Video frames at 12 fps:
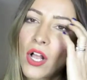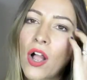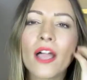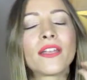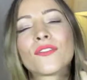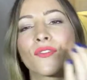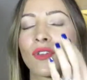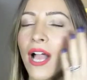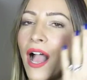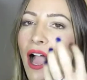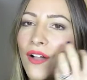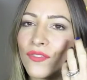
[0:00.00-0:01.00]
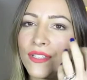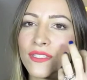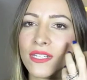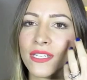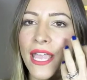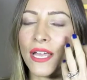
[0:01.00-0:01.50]
kind of
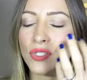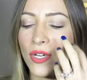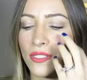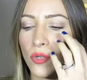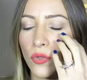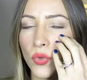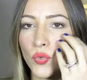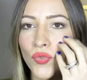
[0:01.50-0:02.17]
covers and counteracts the